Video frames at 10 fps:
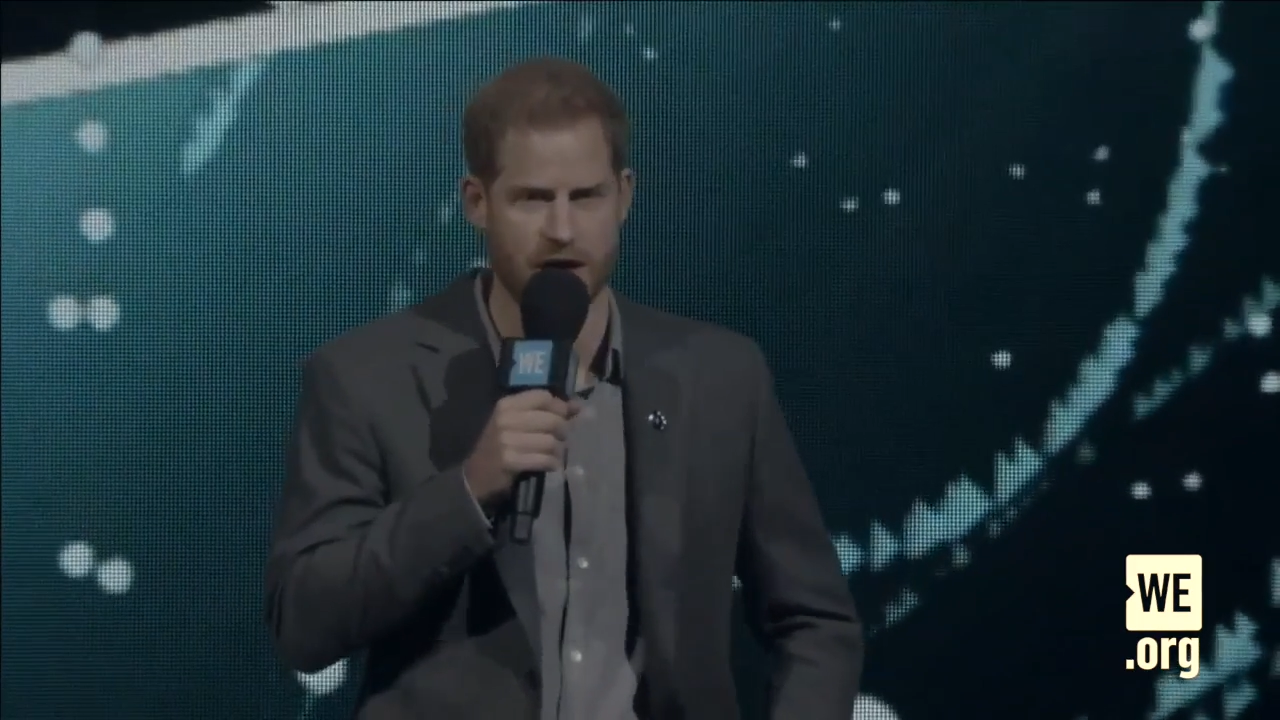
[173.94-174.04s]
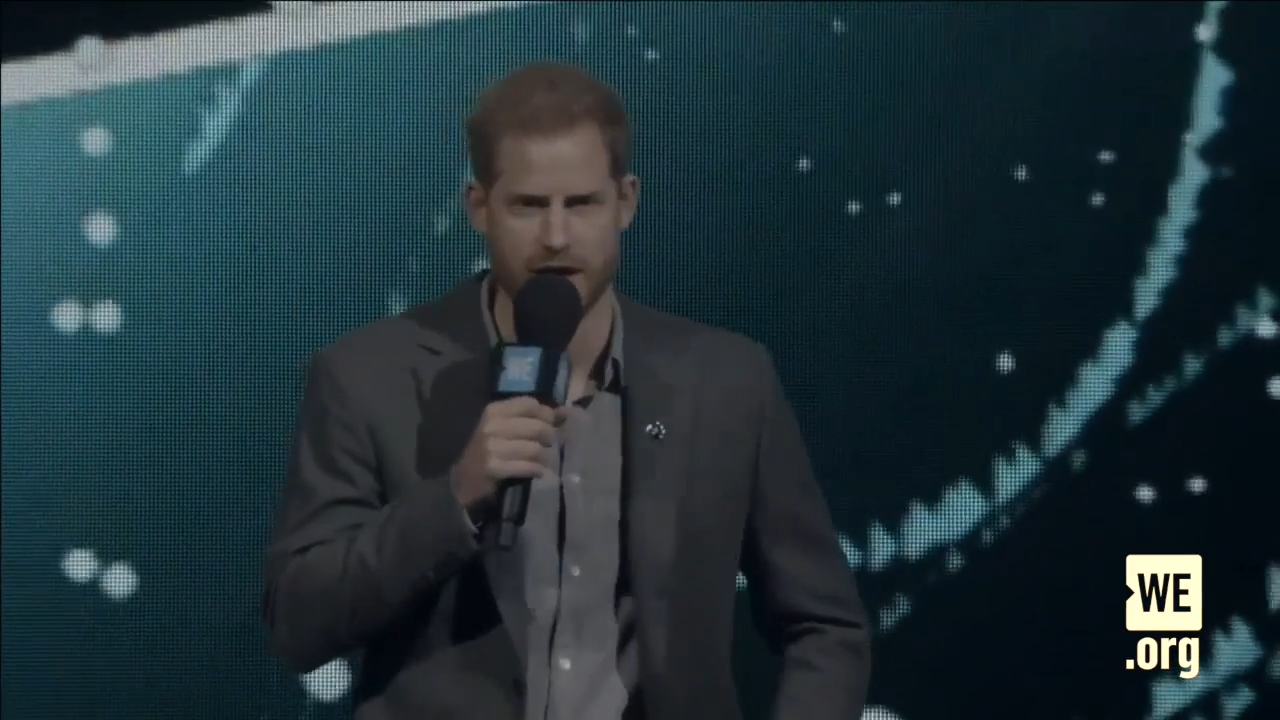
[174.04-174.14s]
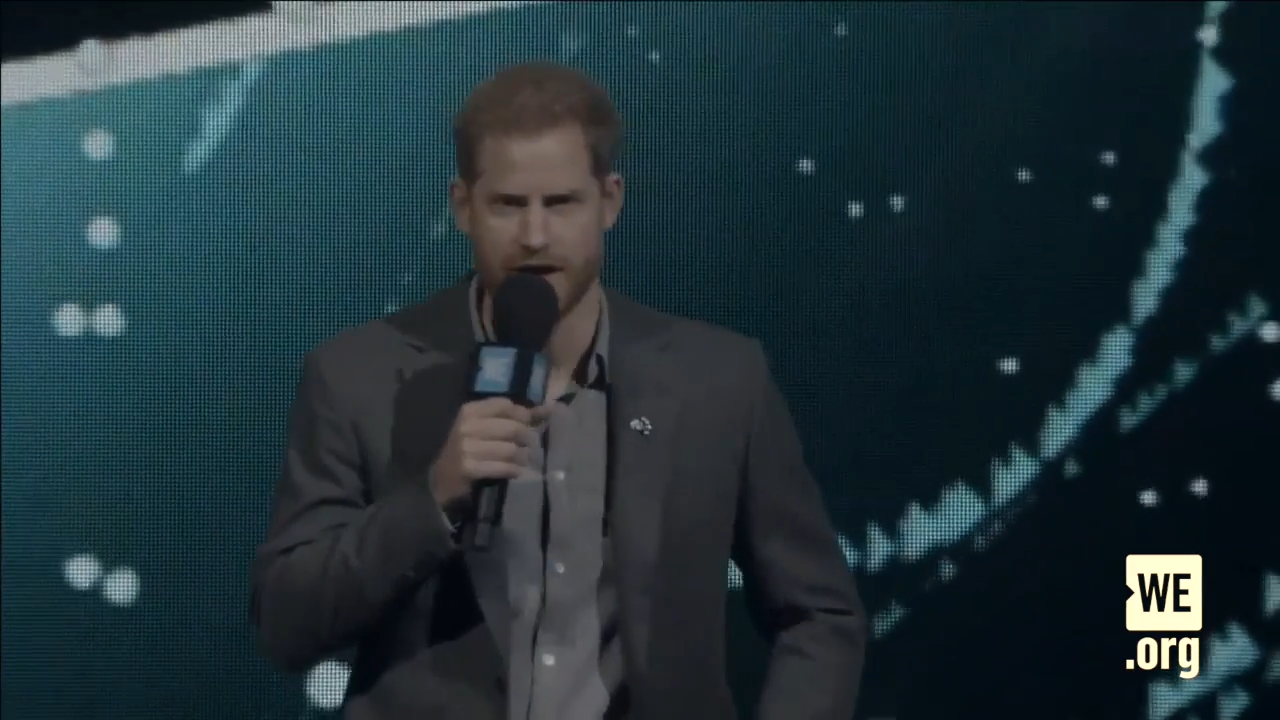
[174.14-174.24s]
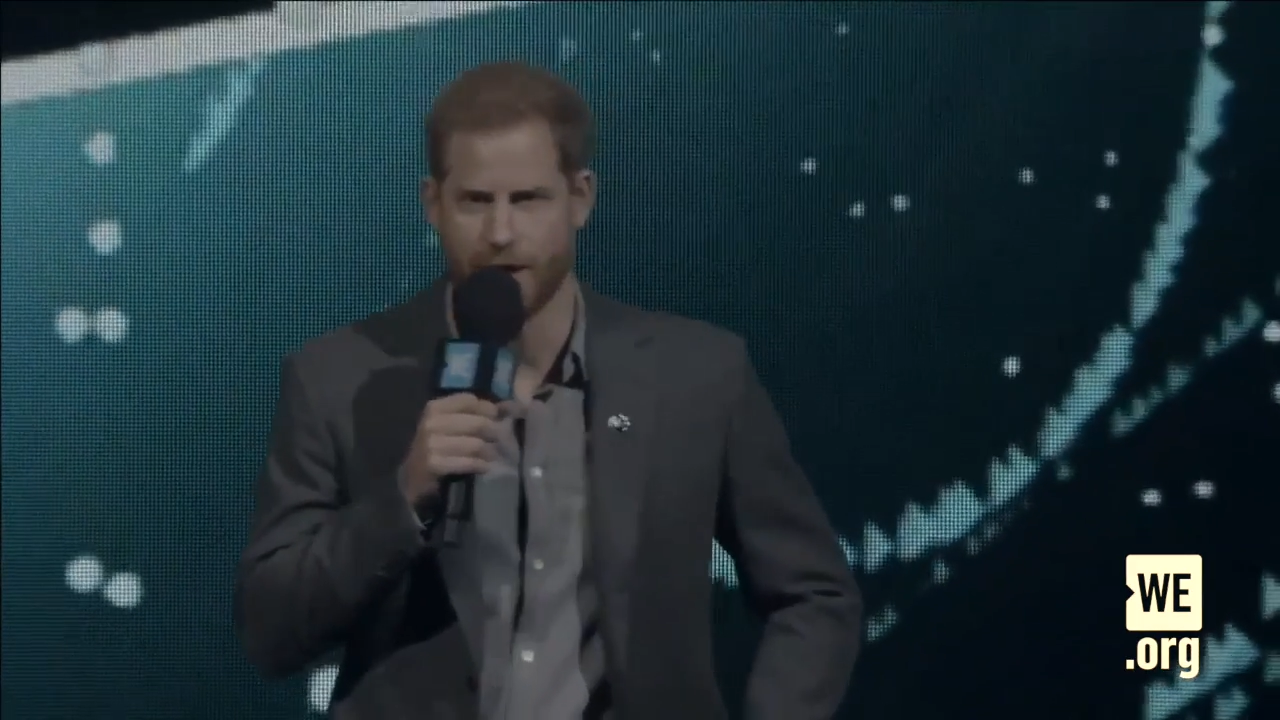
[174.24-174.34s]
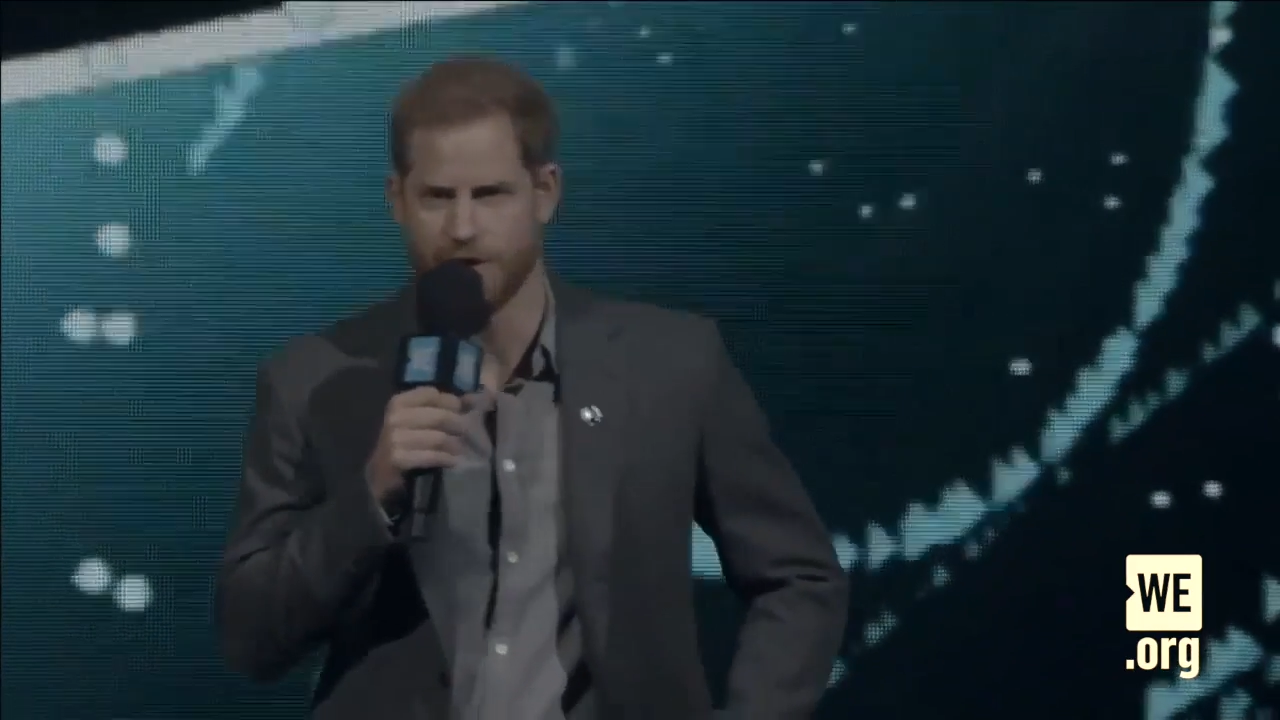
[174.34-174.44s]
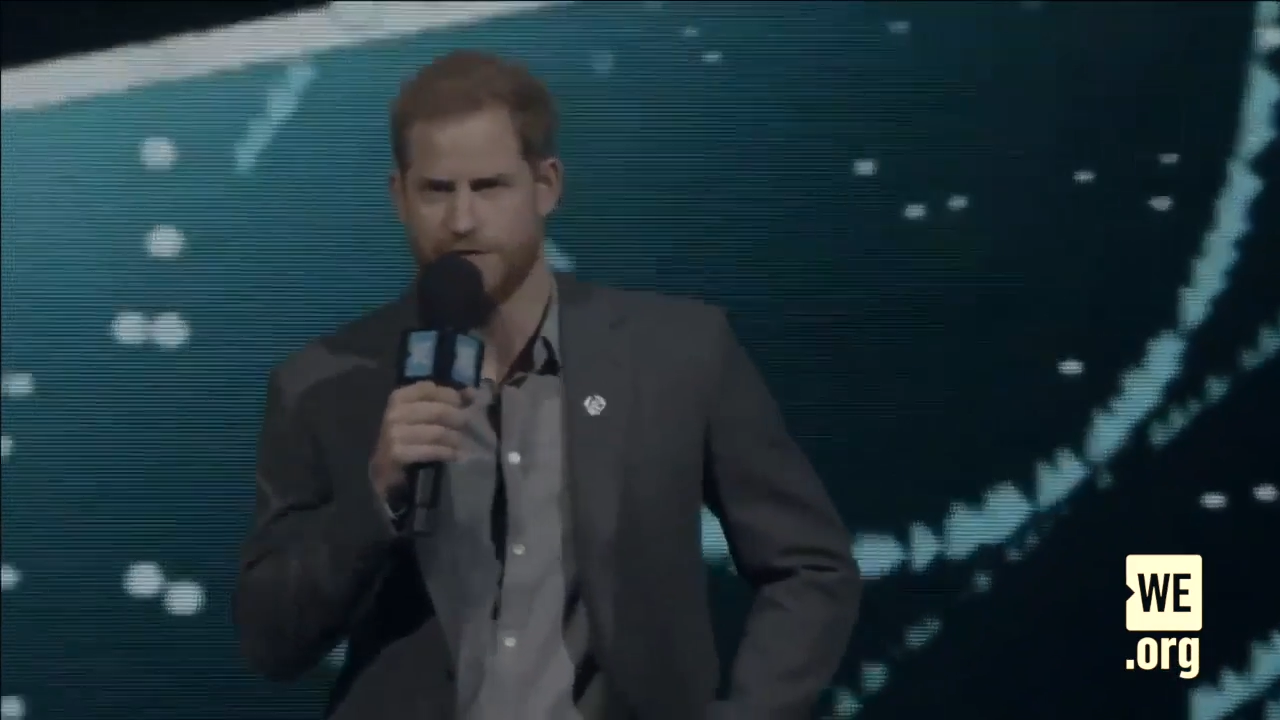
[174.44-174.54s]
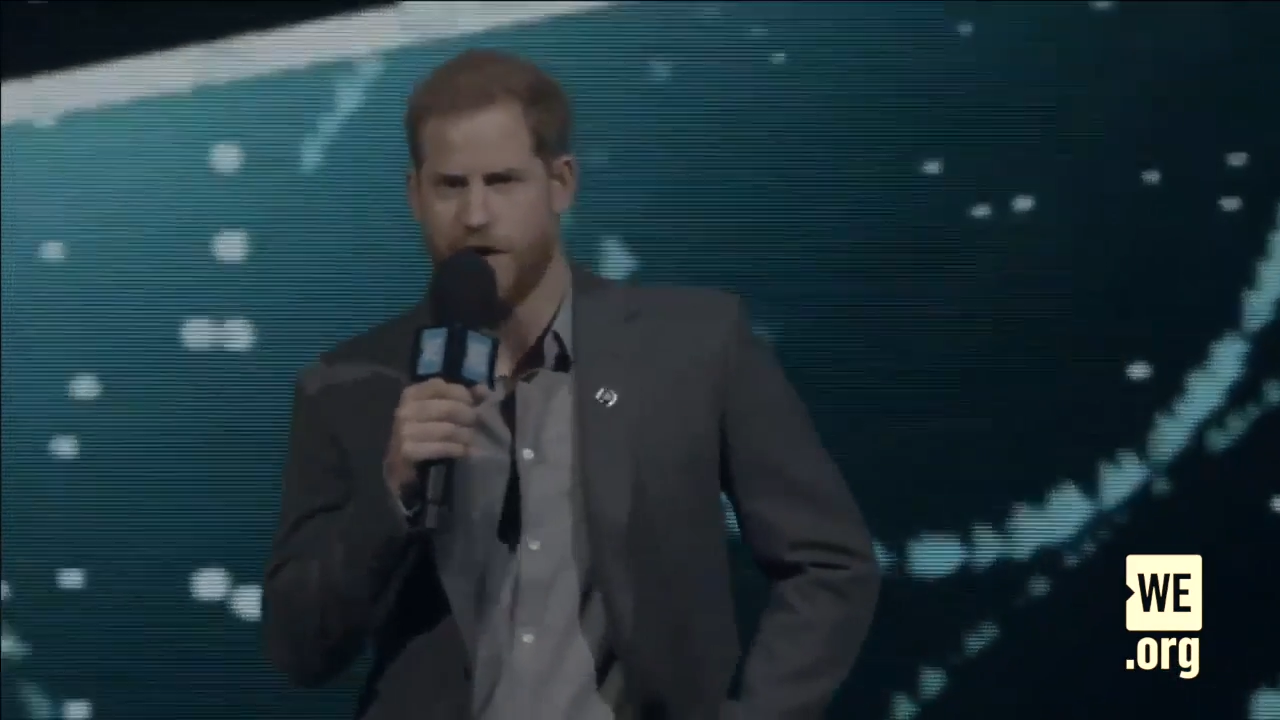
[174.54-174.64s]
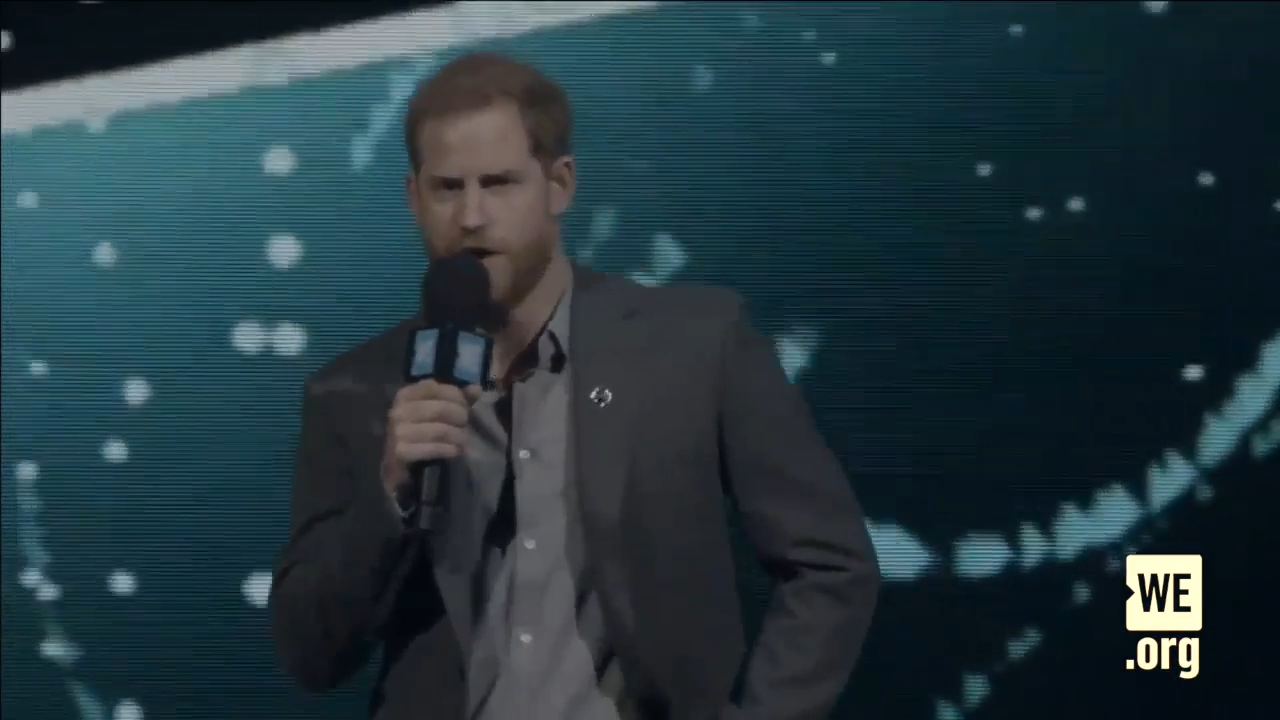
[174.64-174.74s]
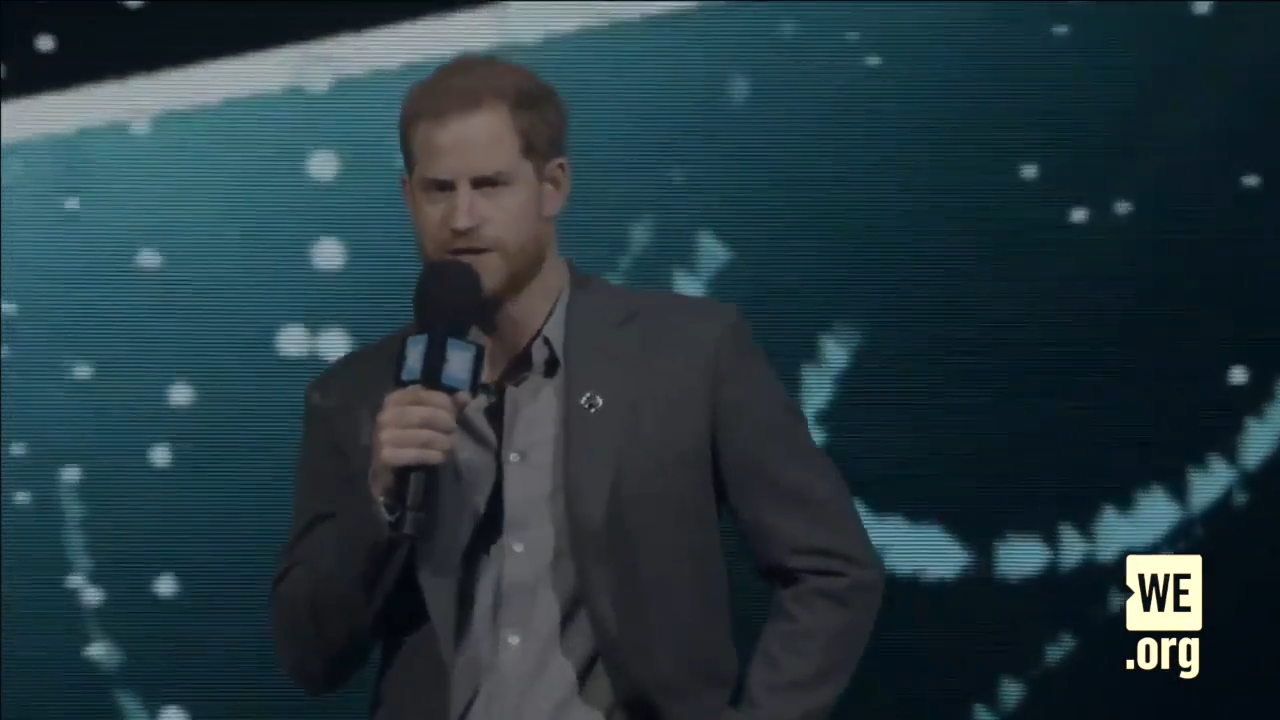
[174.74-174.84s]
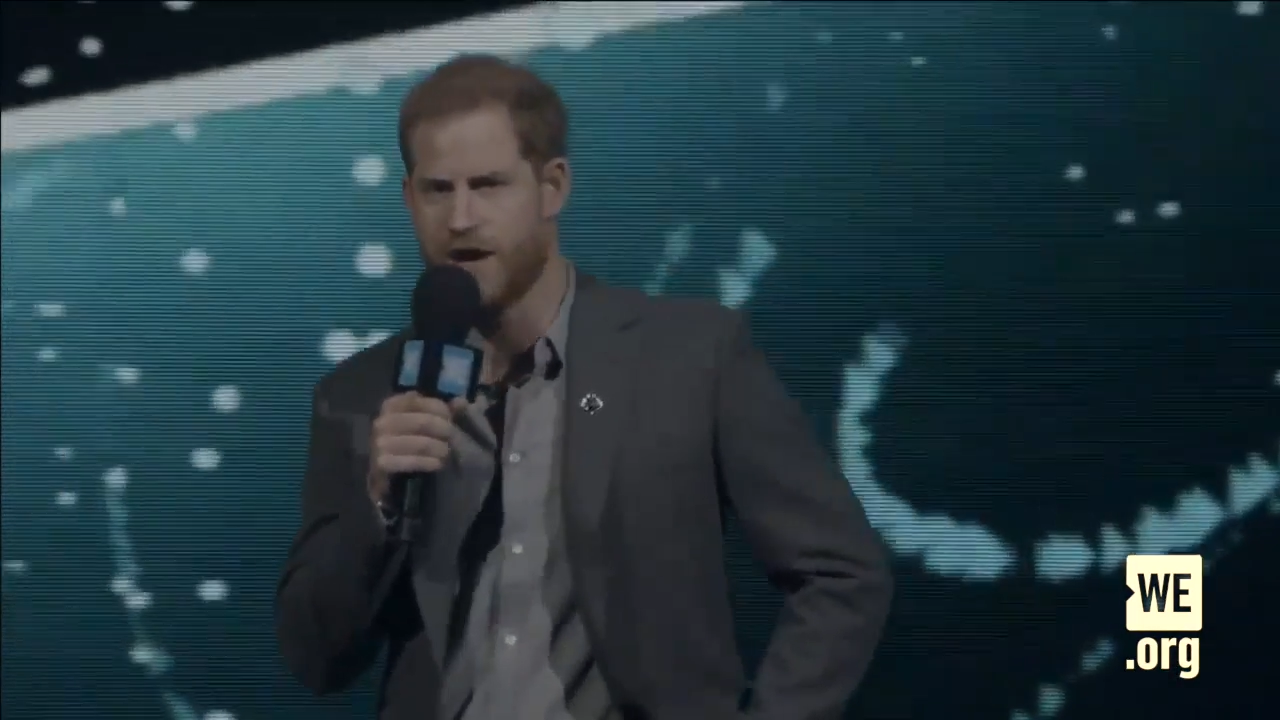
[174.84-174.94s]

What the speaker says: Now, as far as